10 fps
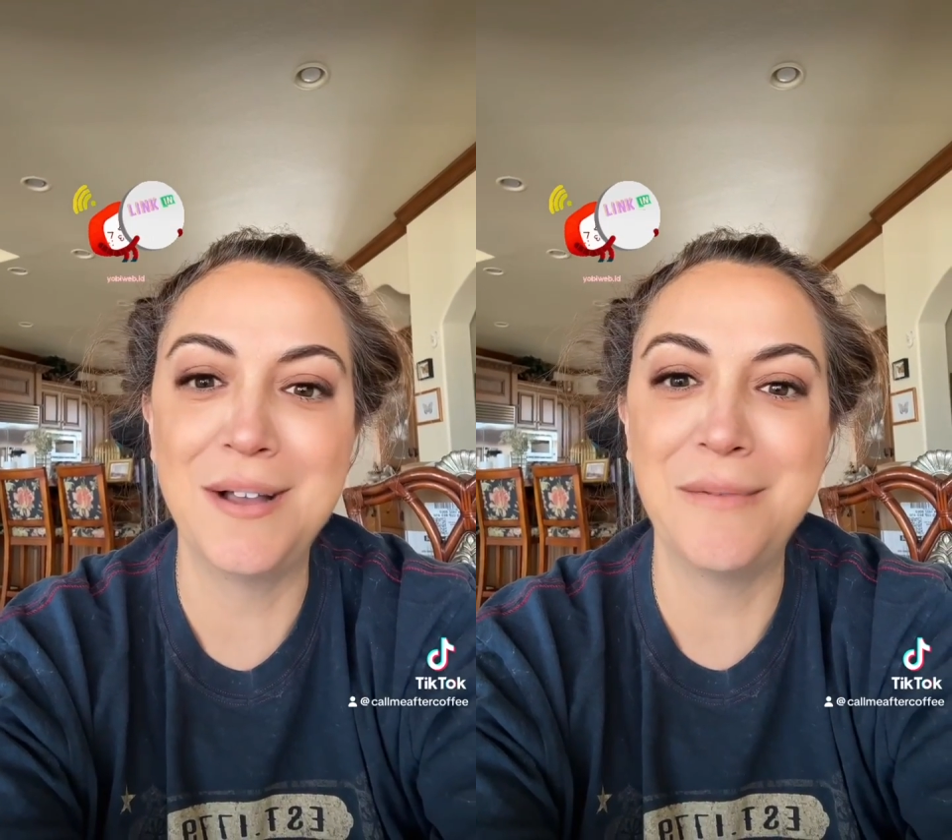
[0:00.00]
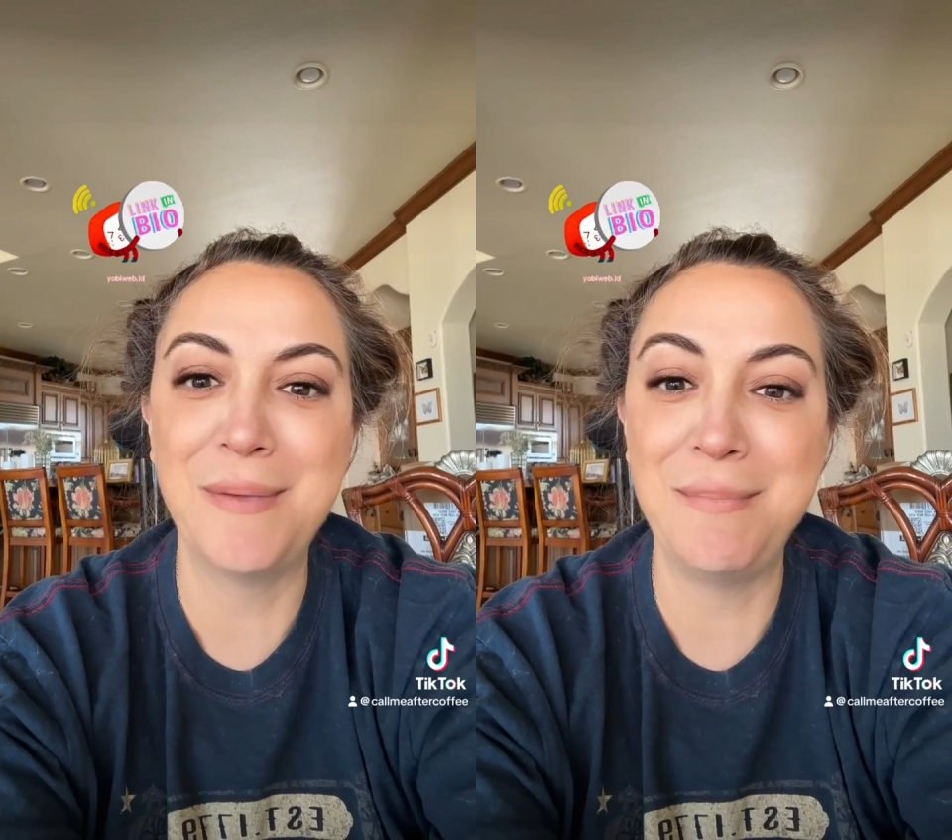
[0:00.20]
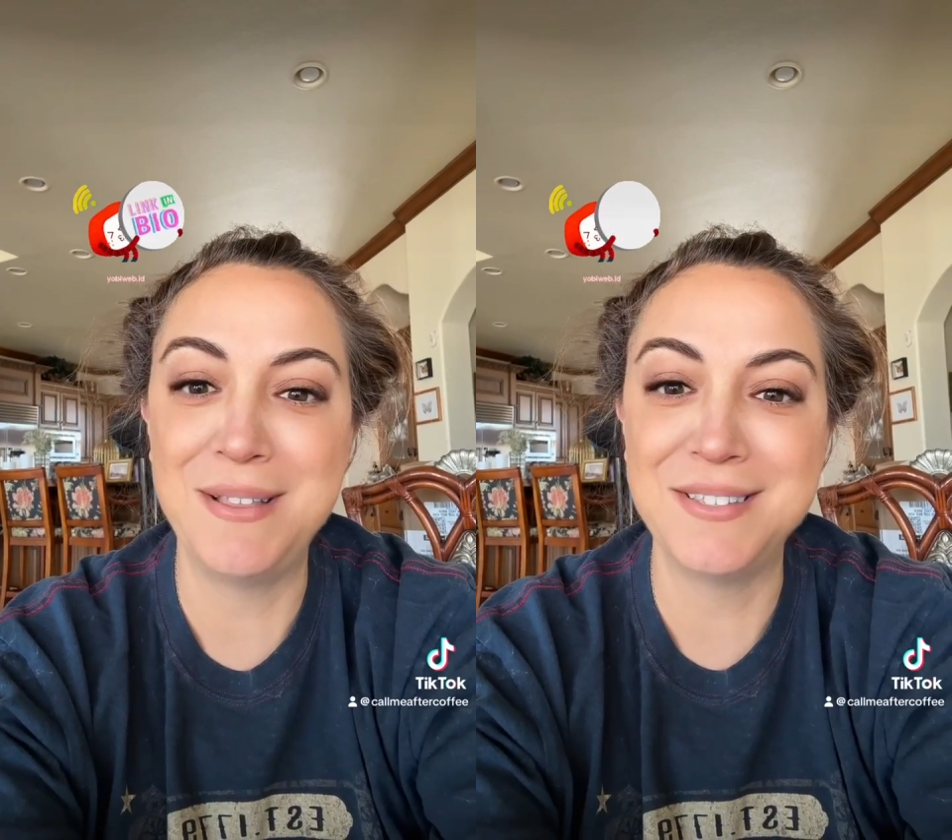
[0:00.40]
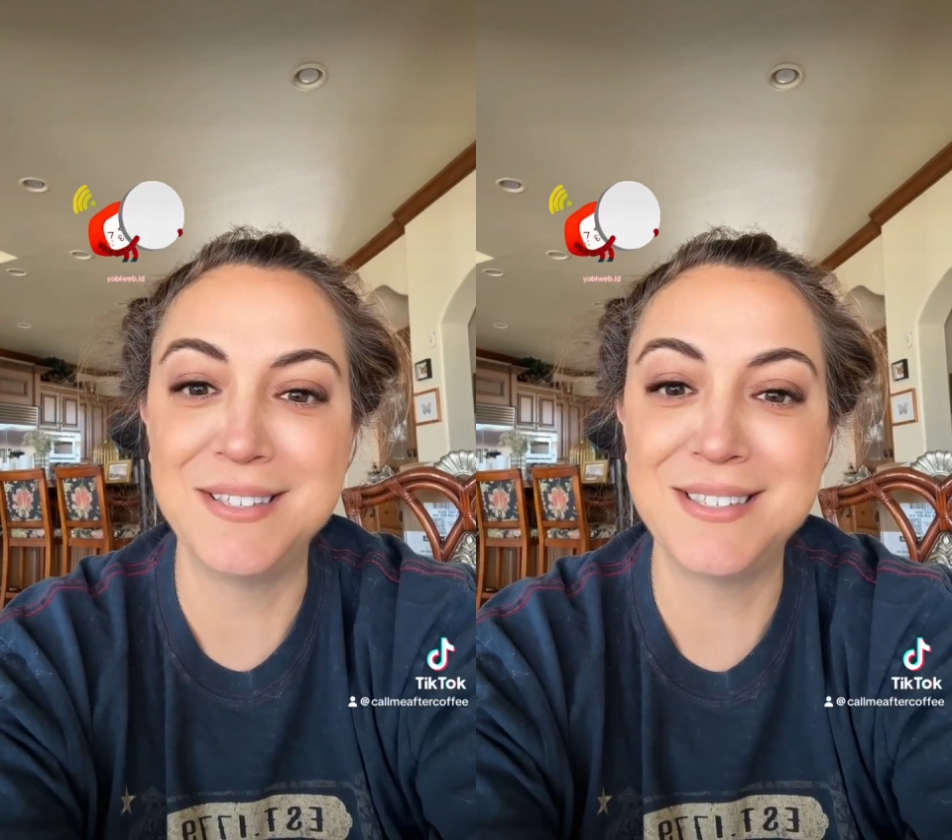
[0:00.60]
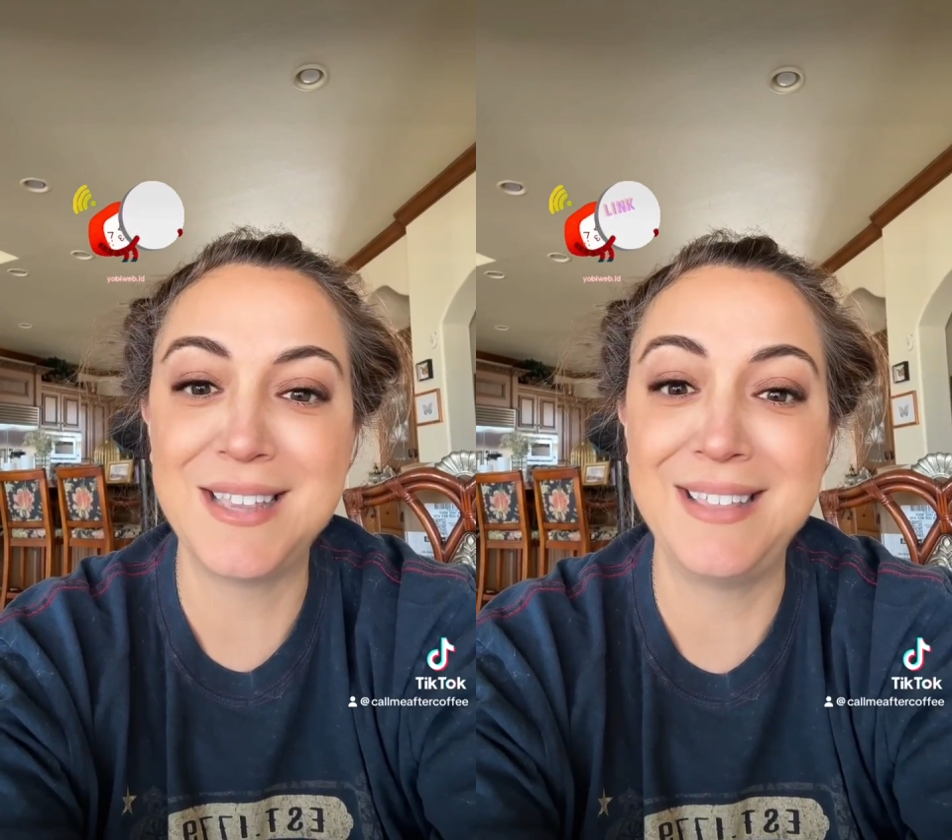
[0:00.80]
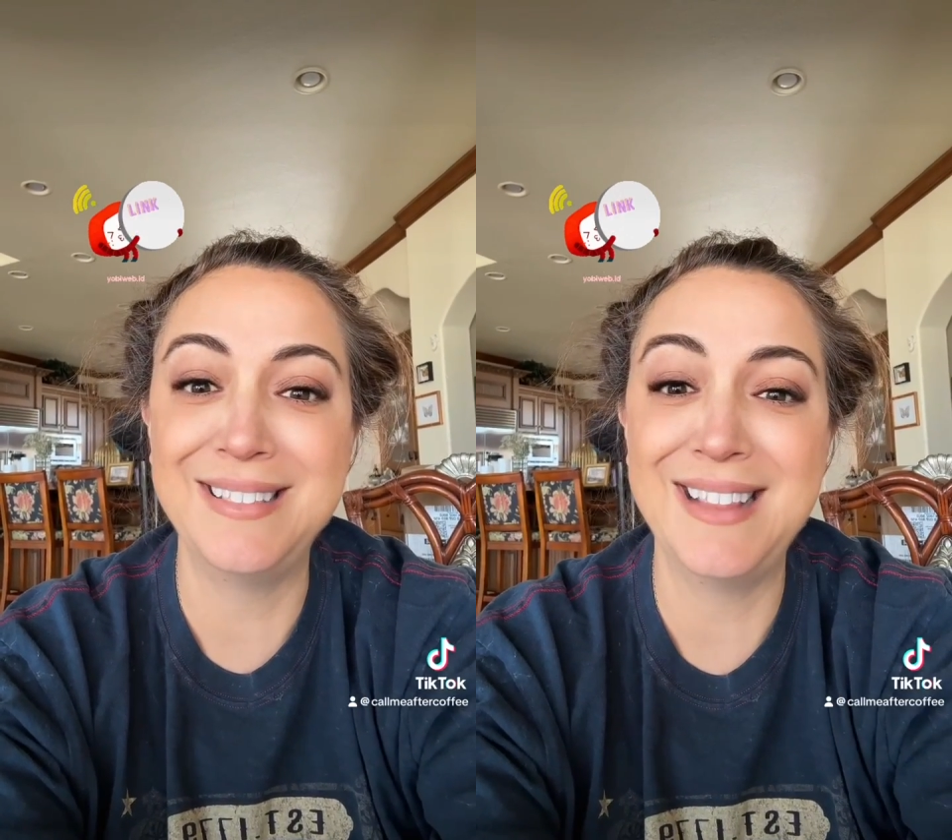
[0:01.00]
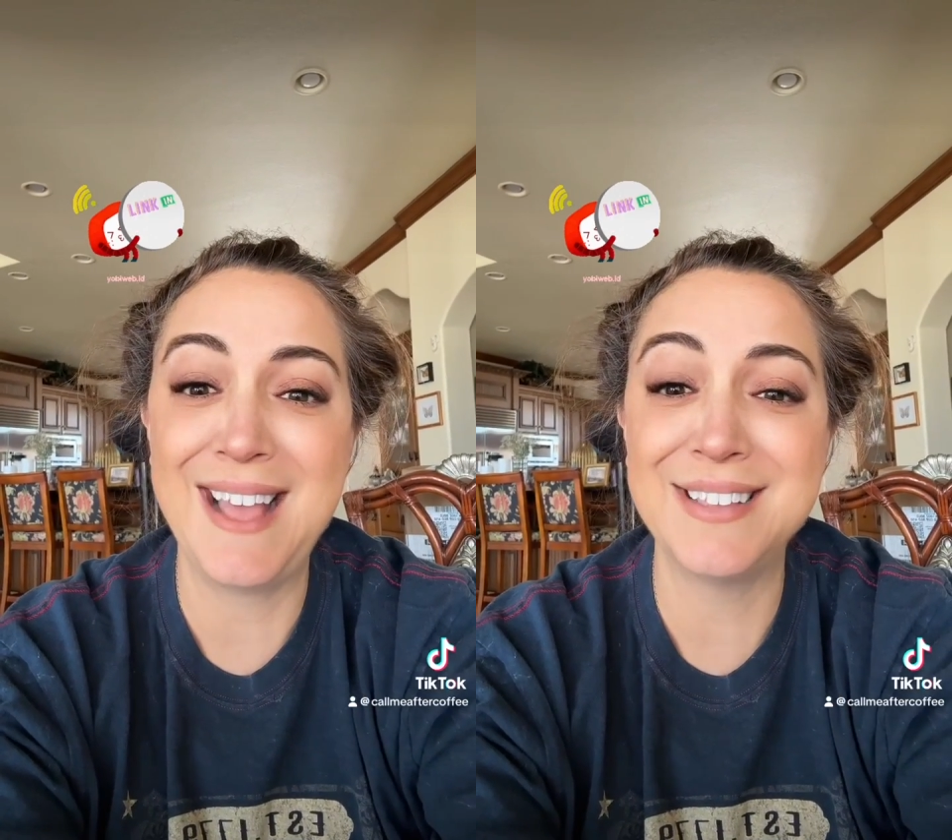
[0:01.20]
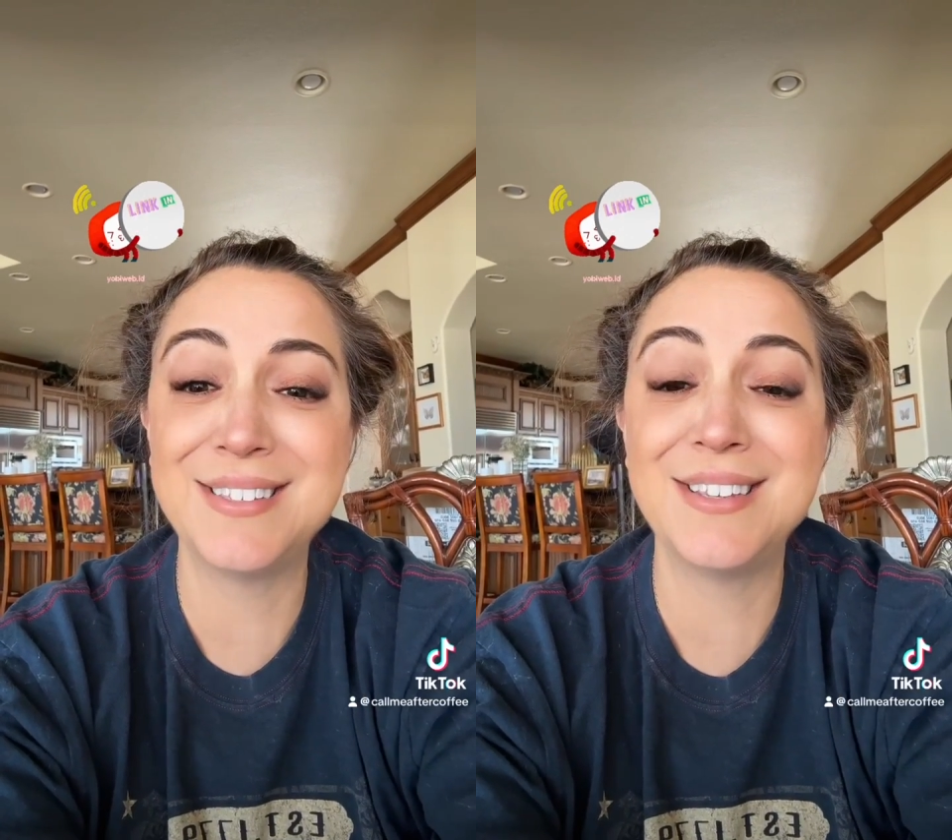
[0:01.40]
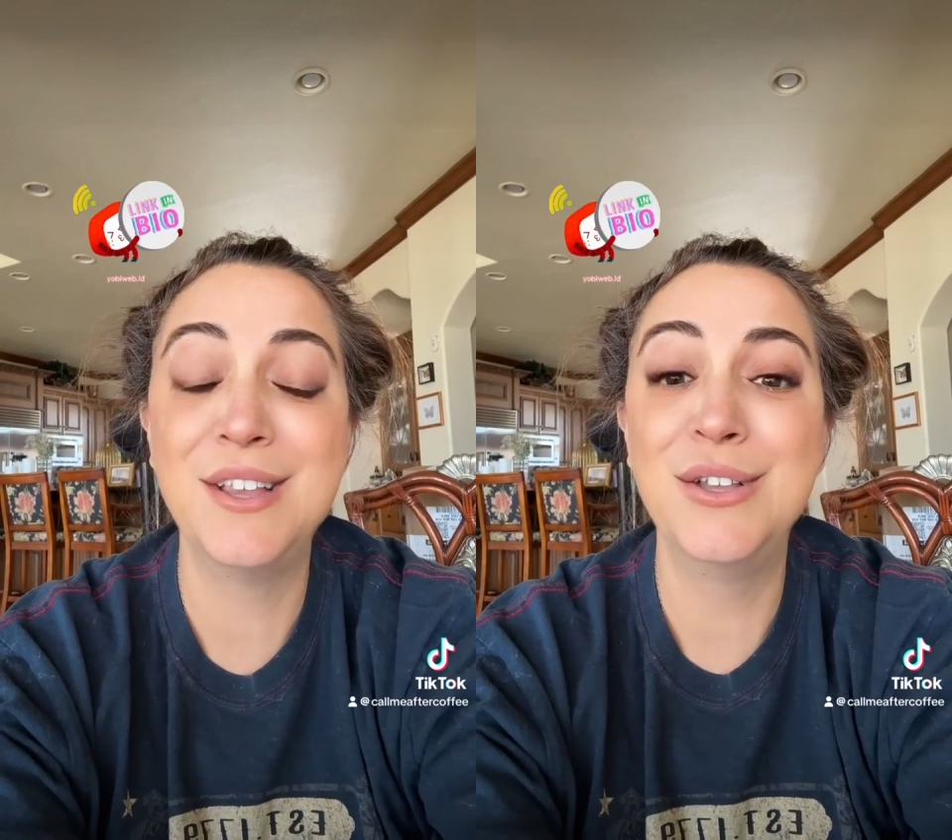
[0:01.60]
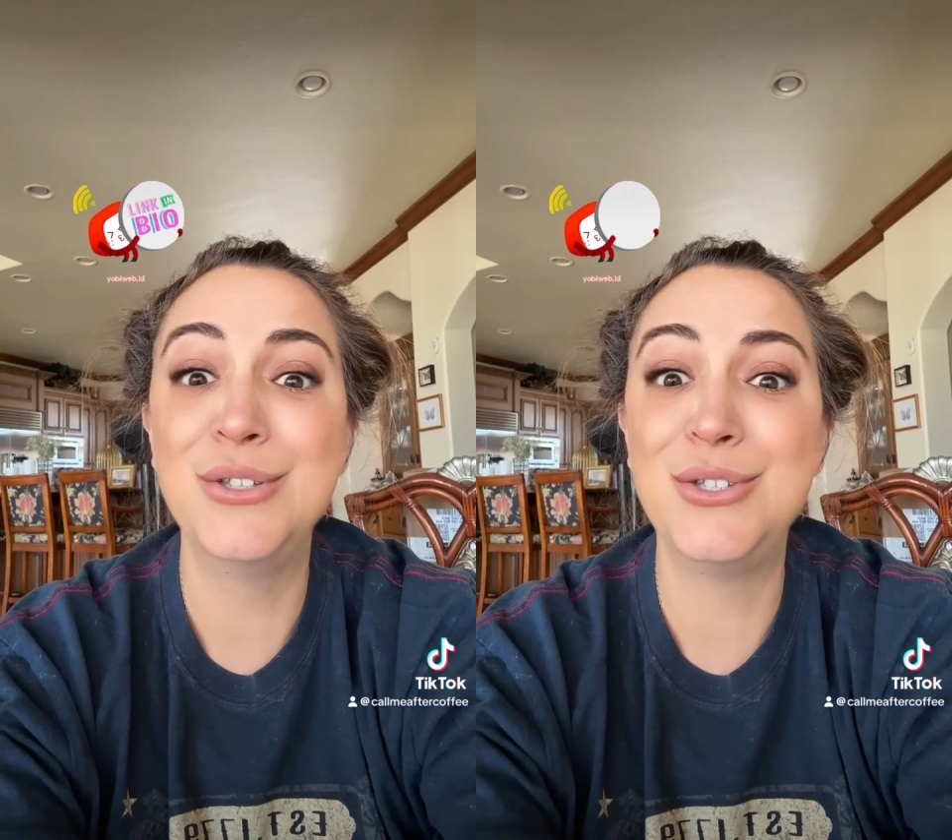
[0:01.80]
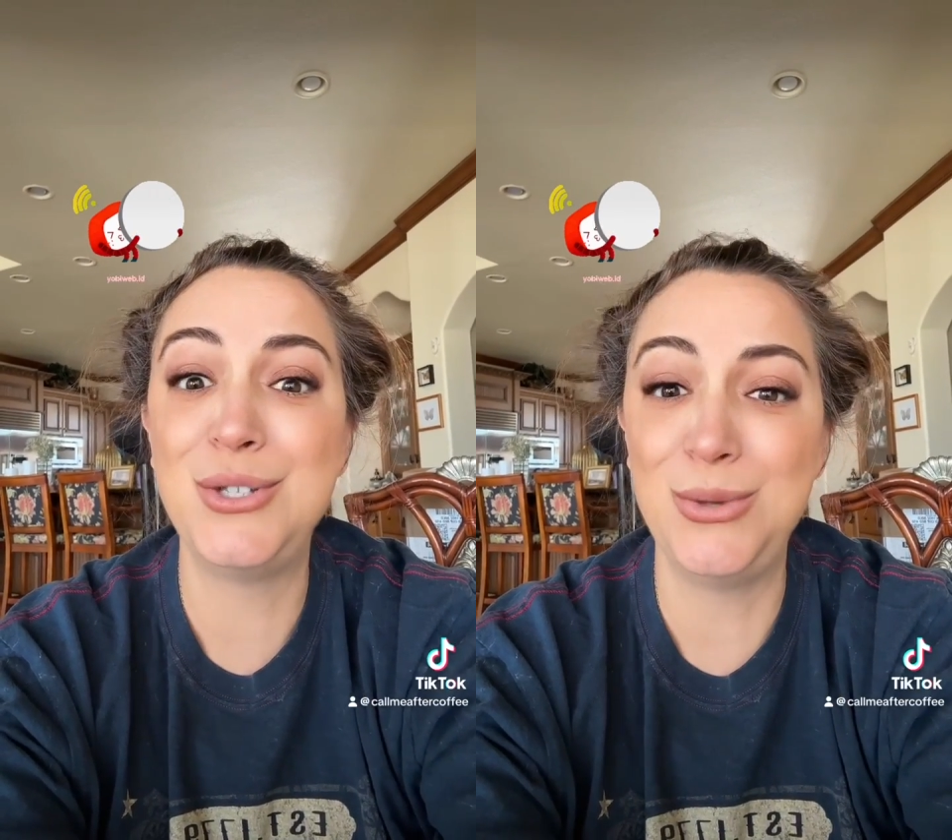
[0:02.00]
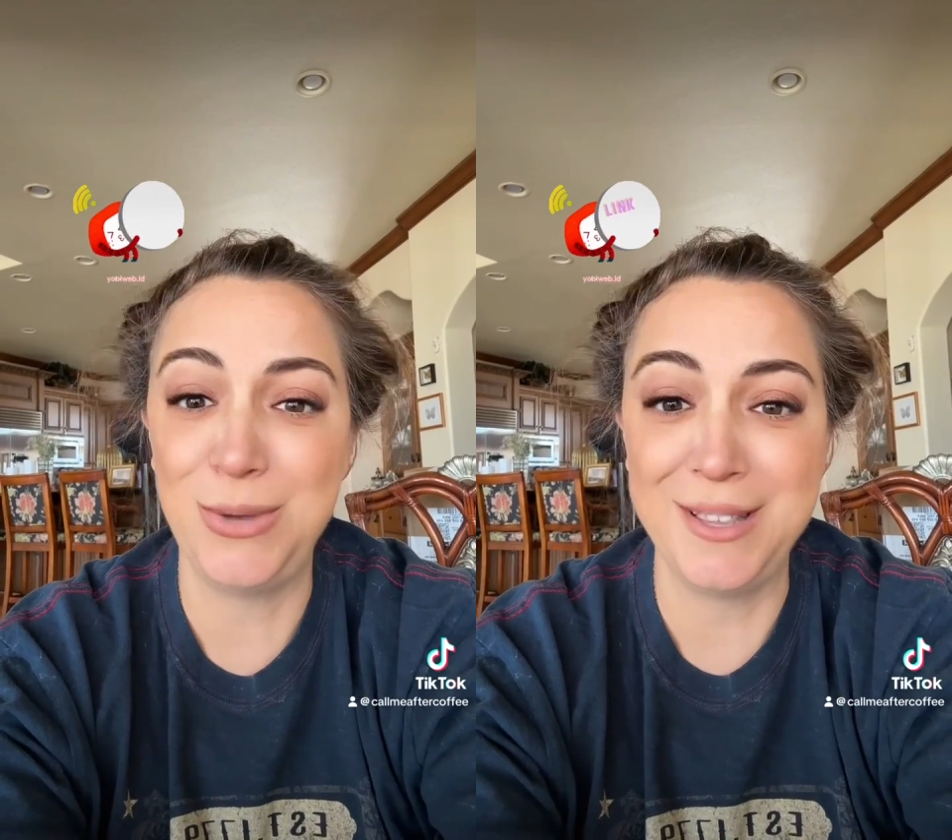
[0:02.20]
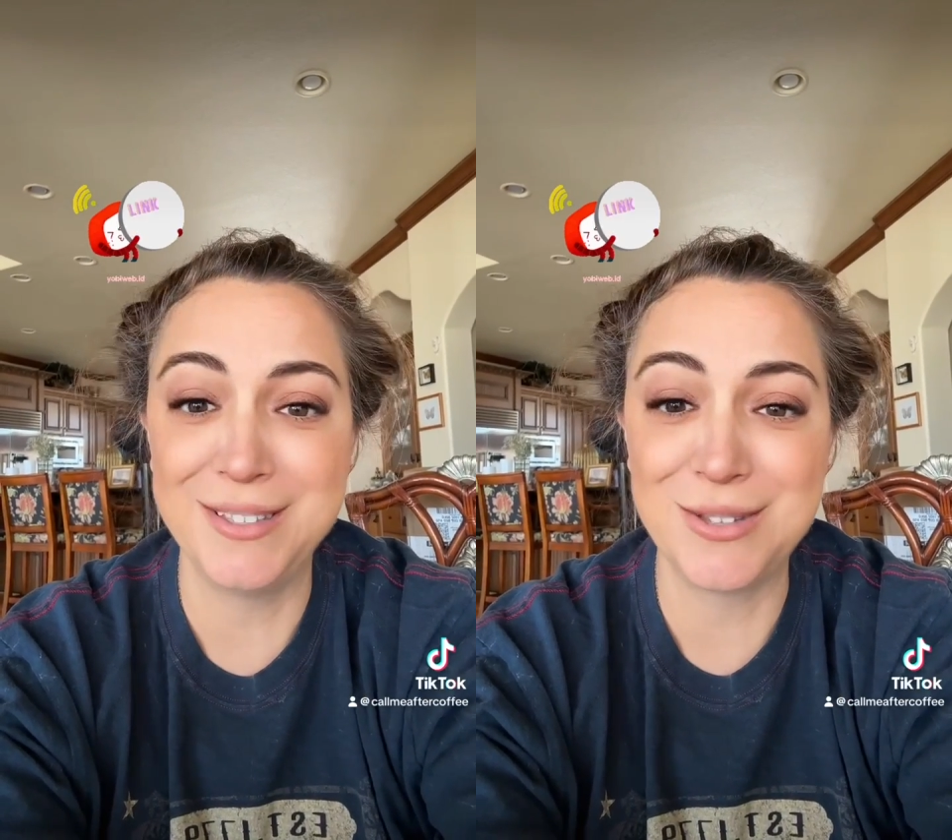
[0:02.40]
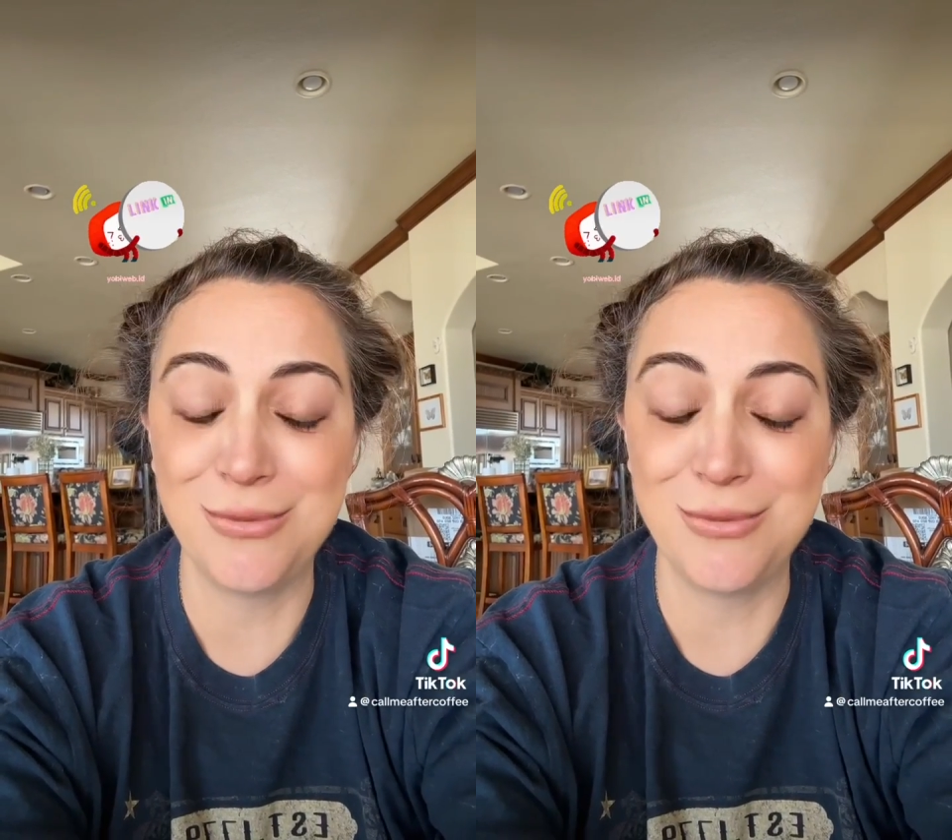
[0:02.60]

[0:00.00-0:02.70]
my business in the last 2 weeks,